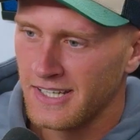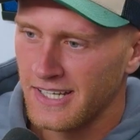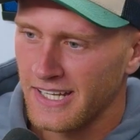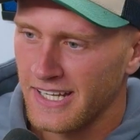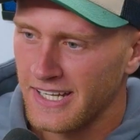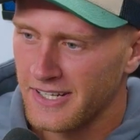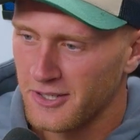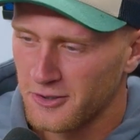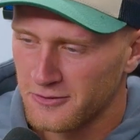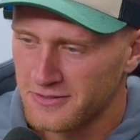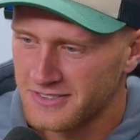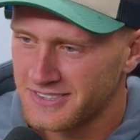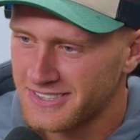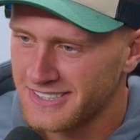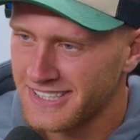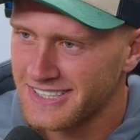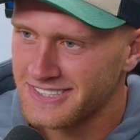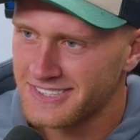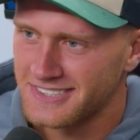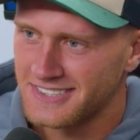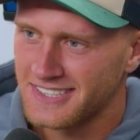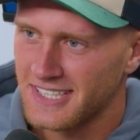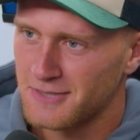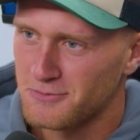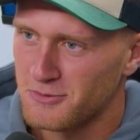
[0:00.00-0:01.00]
And obviously, as
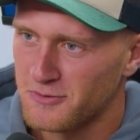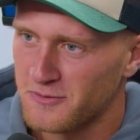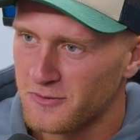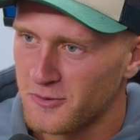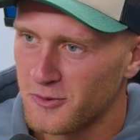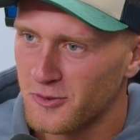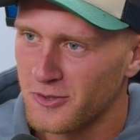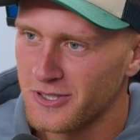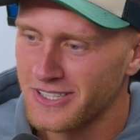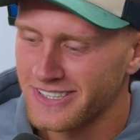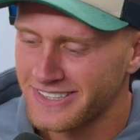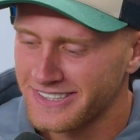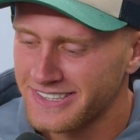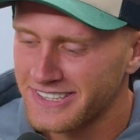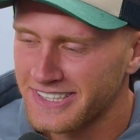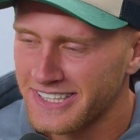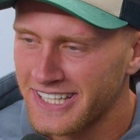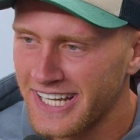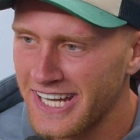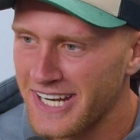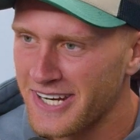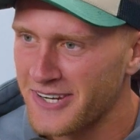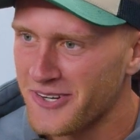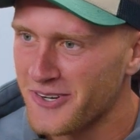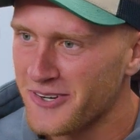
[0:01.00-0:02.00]
you said before, you're
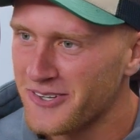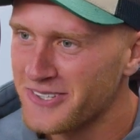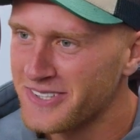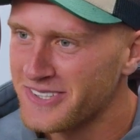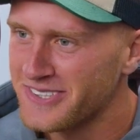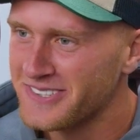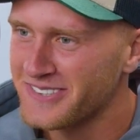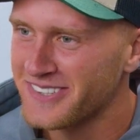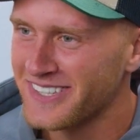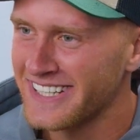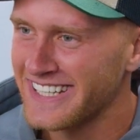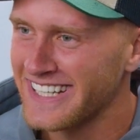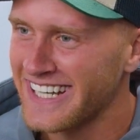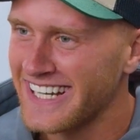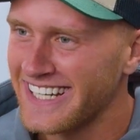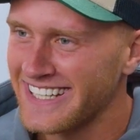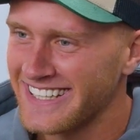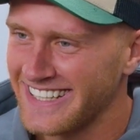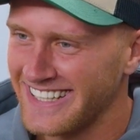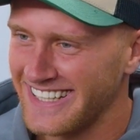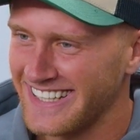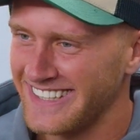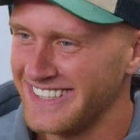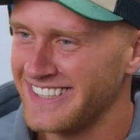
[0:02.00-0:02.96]
getting on. You're 28 now.